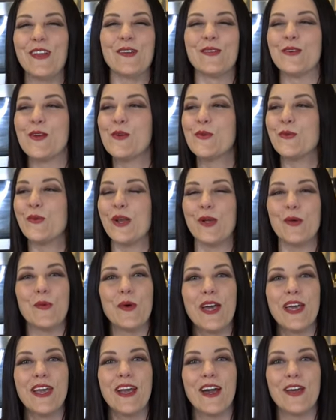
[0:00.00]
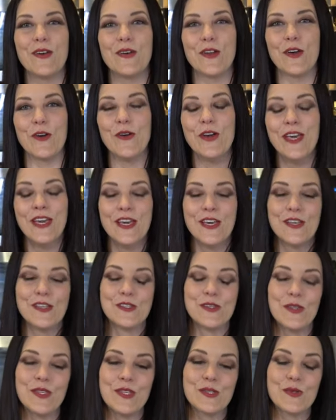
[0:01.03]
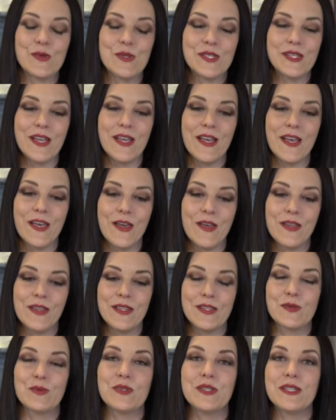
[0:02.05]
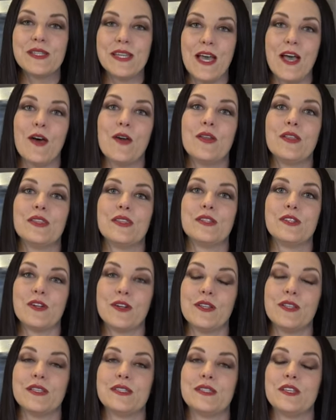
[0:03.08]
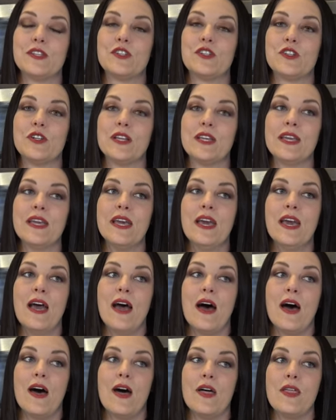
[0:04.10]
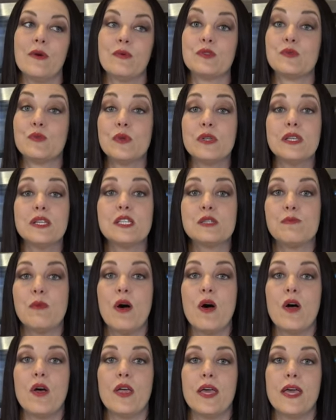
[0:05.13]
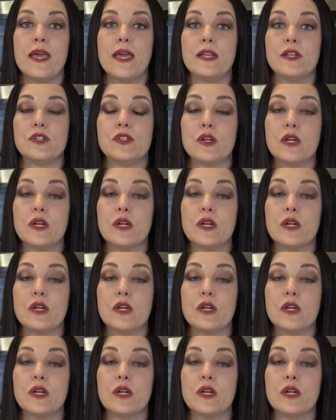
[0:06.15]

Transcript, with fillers: railroad, railway, I don't know. So this was a uh, this was a town at the turn of the century uh, that was really small, and